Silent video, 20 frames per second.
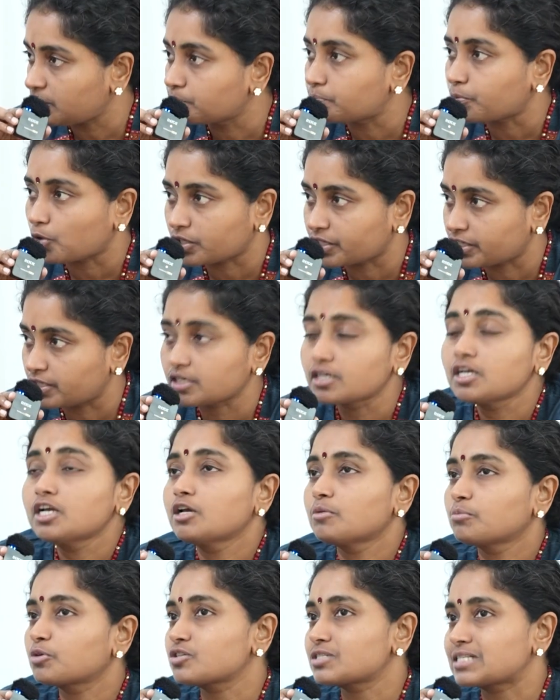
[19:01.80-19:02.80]
important.
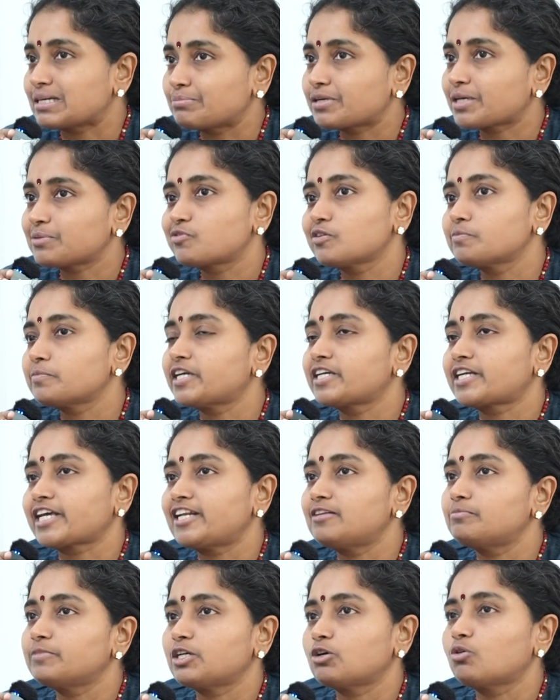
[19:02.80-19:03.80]
Because sometimes women
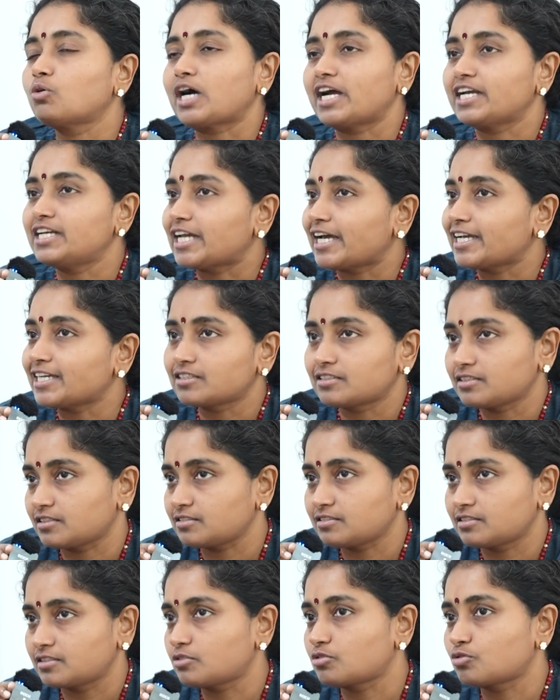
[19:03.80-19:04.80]
tell me, oh, I like
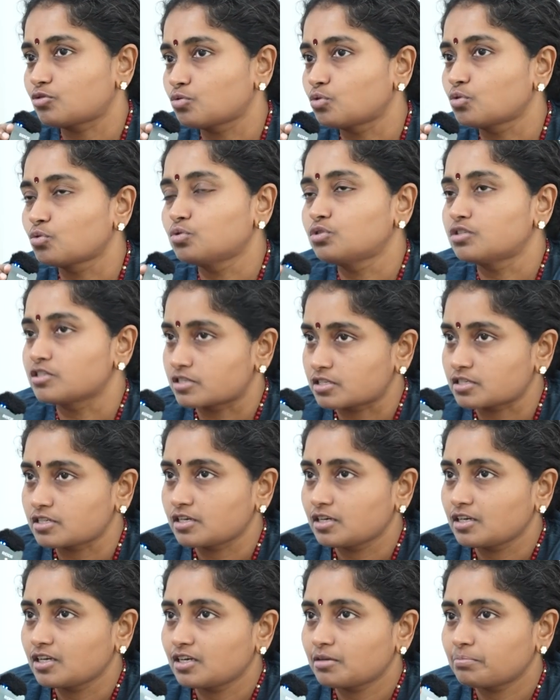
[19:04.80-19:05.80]
to do this,
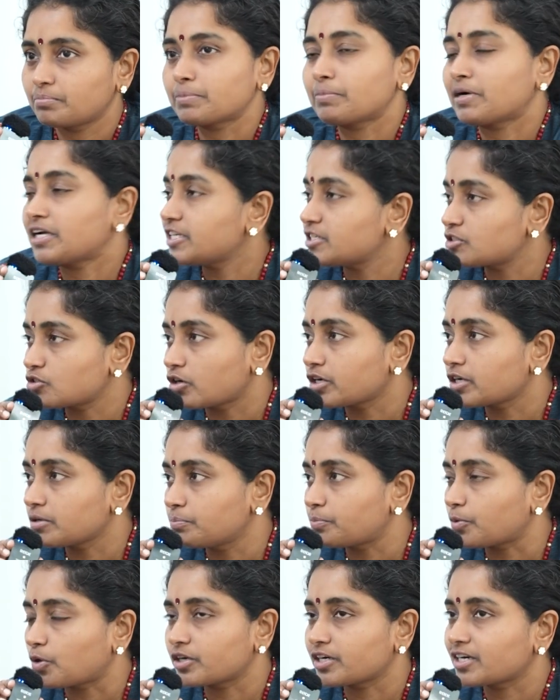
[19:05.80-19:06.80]
but money is not
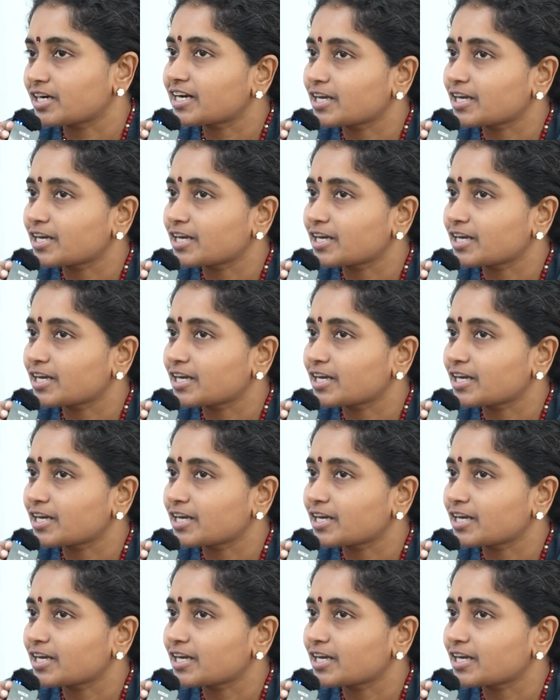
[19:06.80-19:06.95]
important.